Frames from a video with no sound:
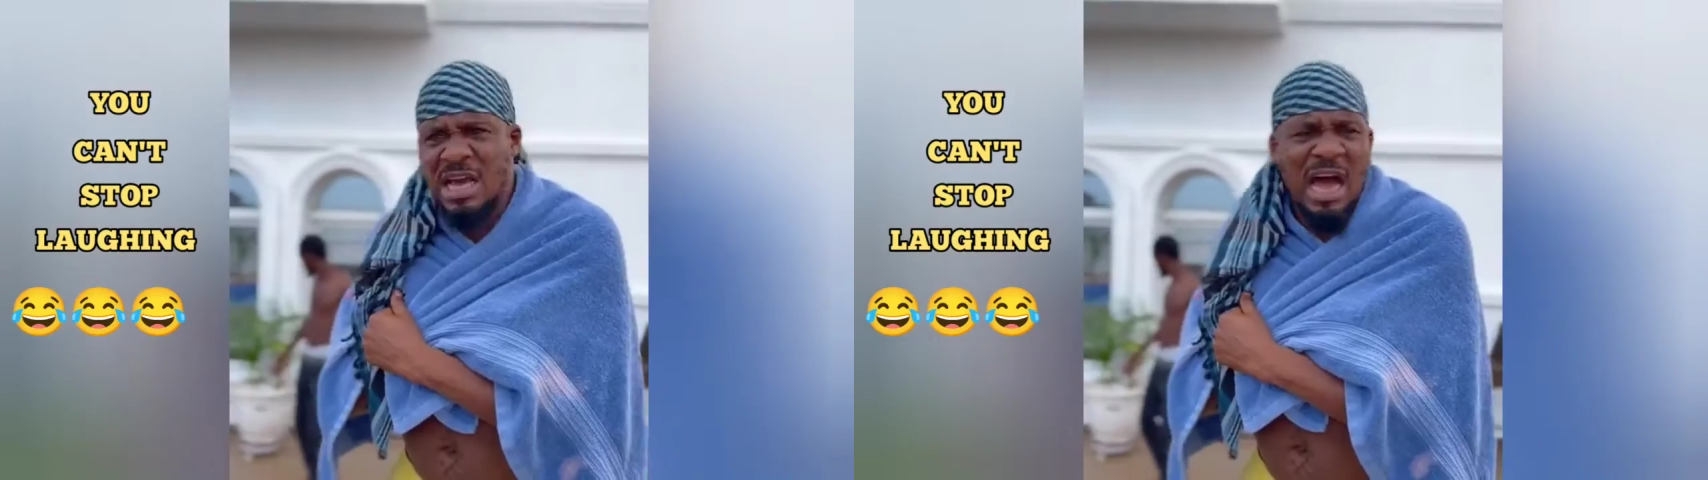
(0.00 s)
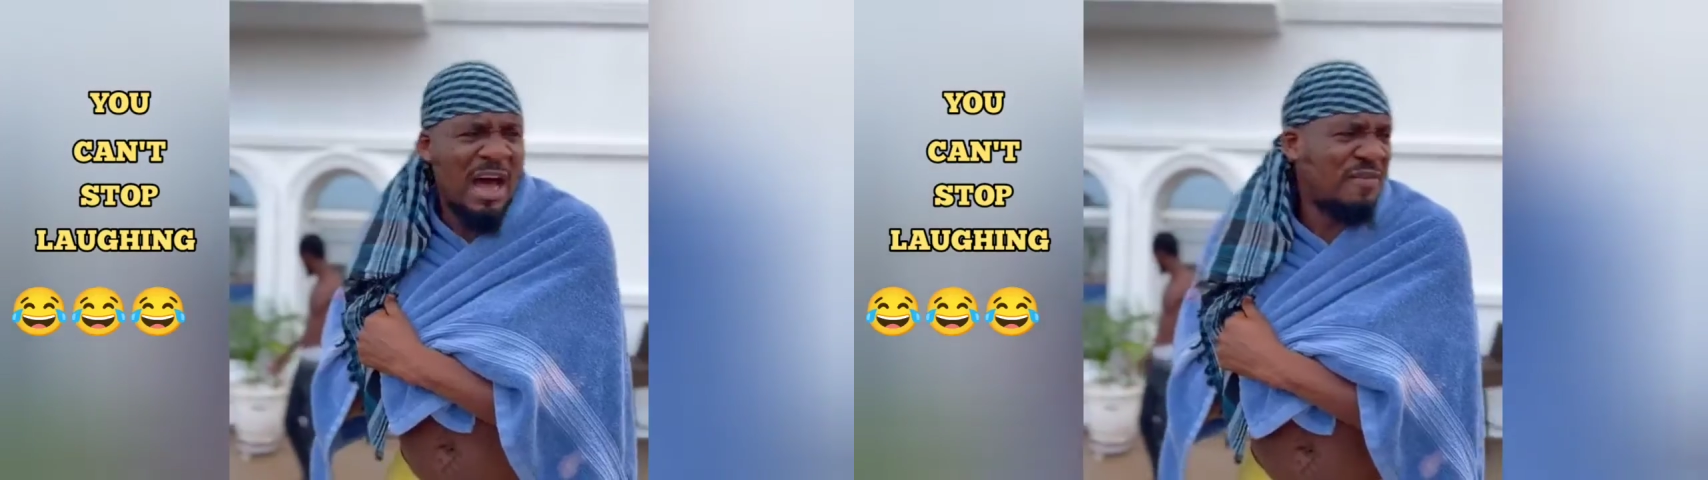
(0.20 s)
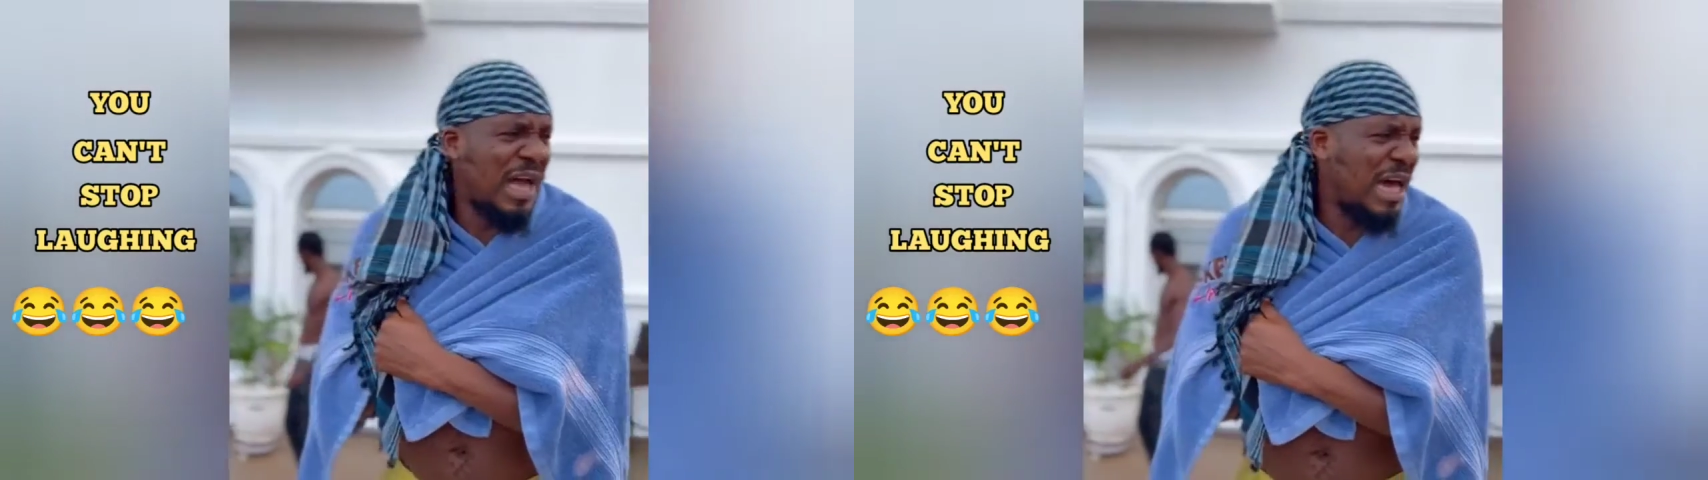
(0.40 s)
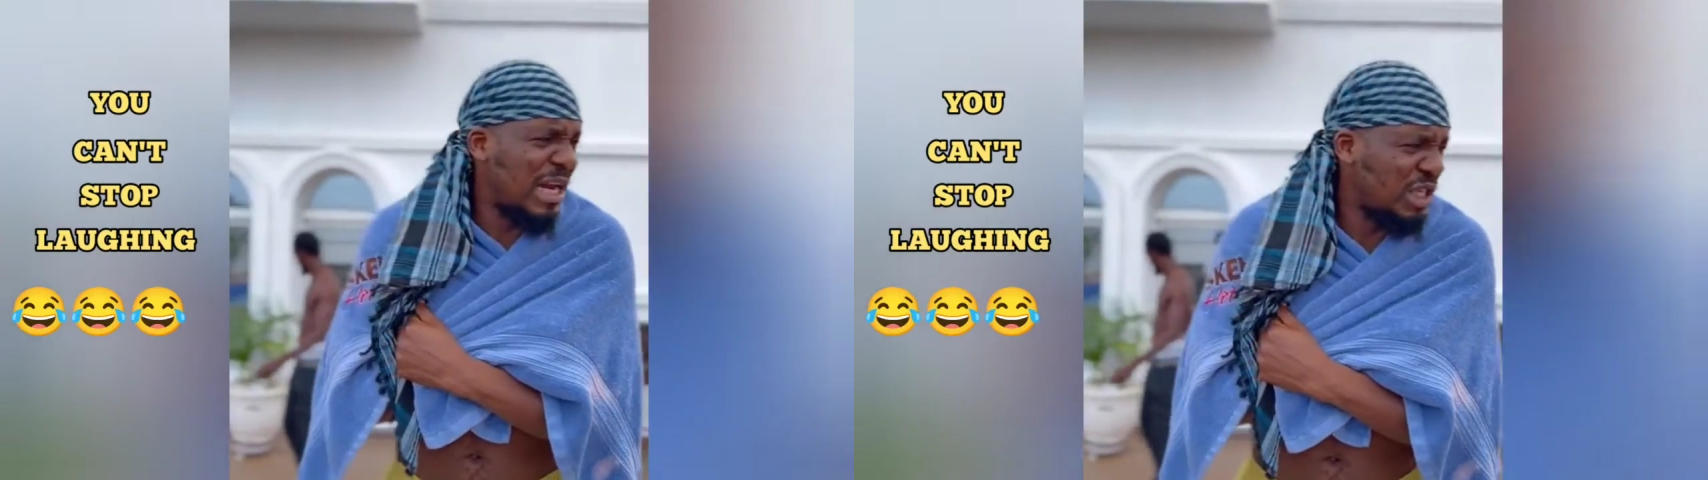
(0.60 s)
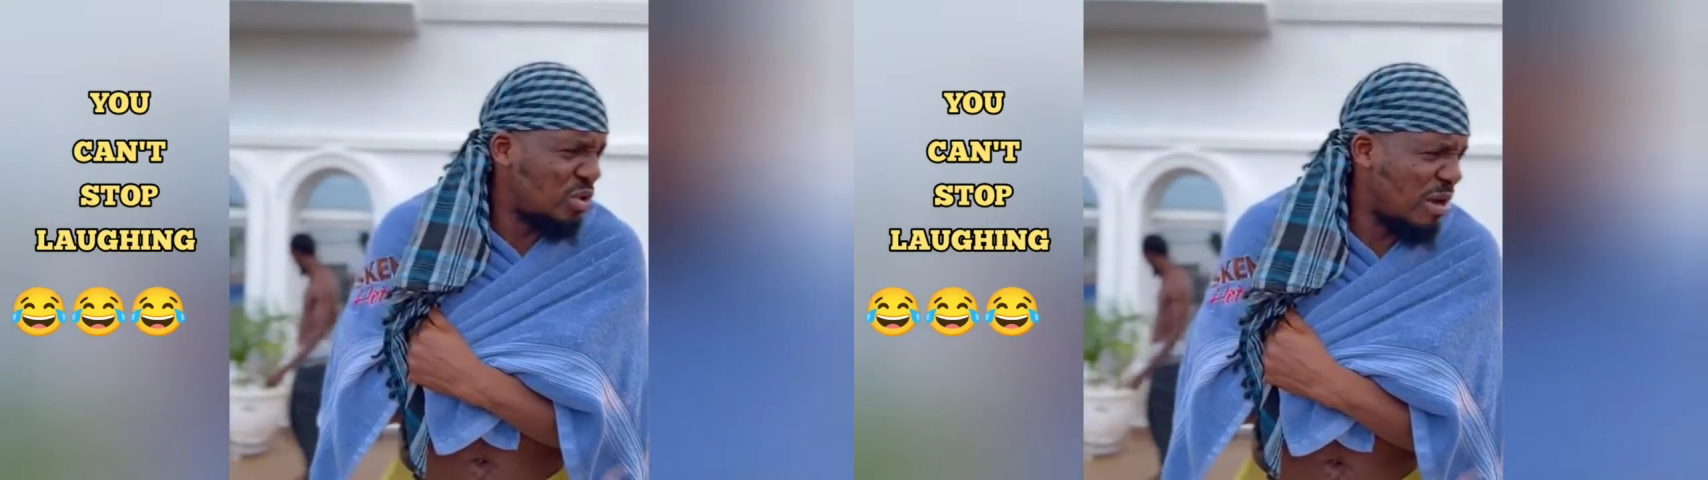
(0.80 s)
After I
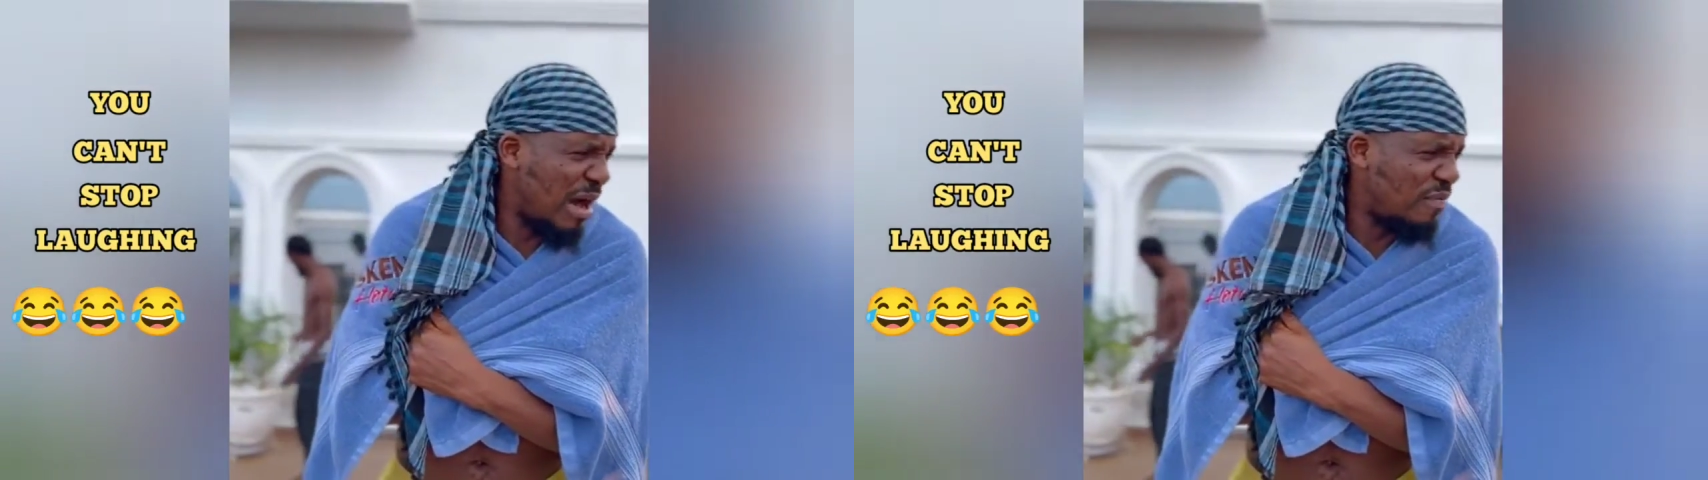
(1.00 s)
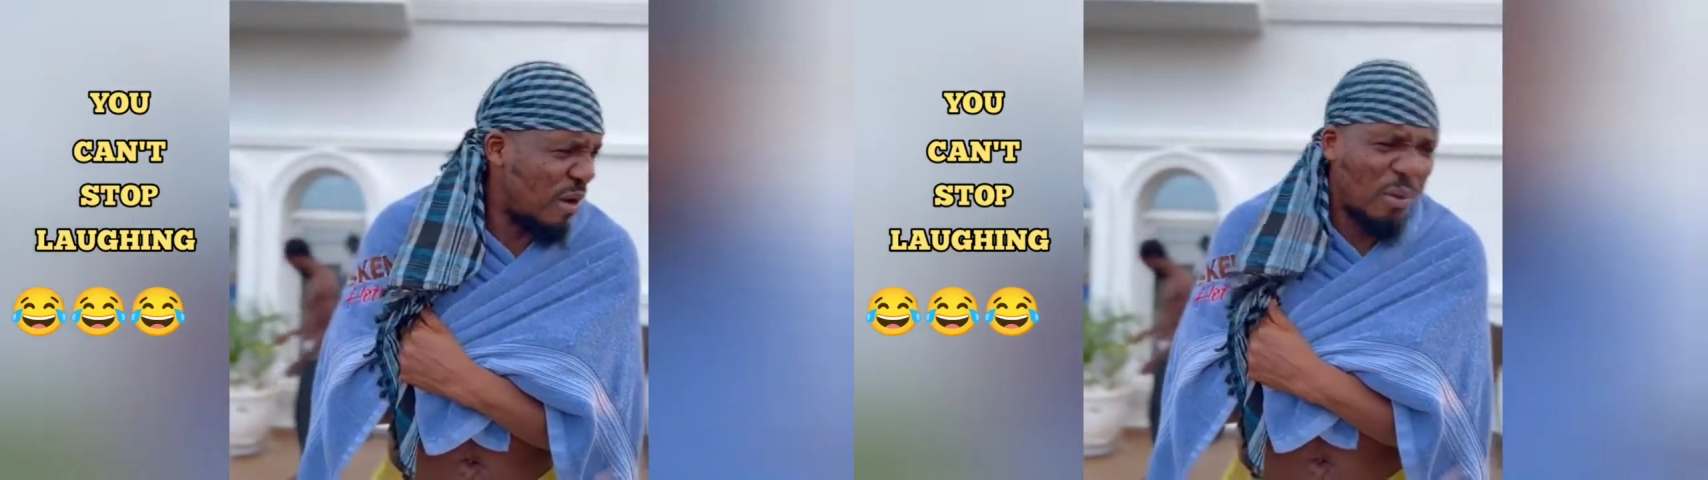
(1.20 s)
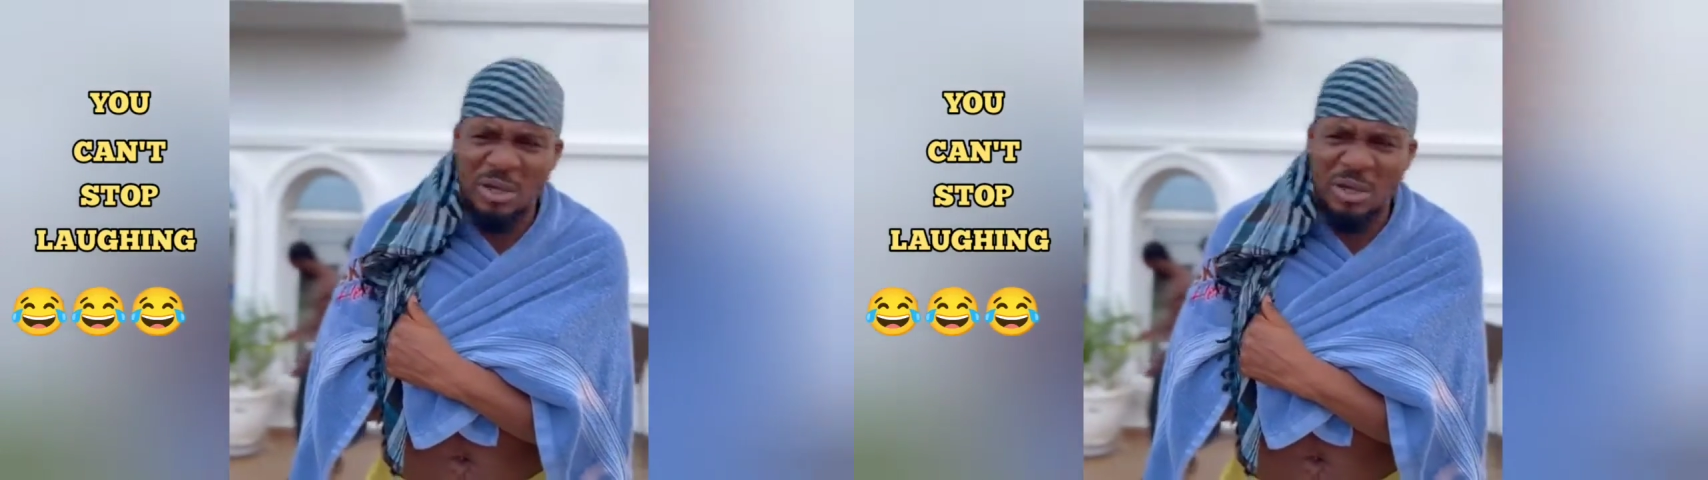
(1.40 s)
rescue her from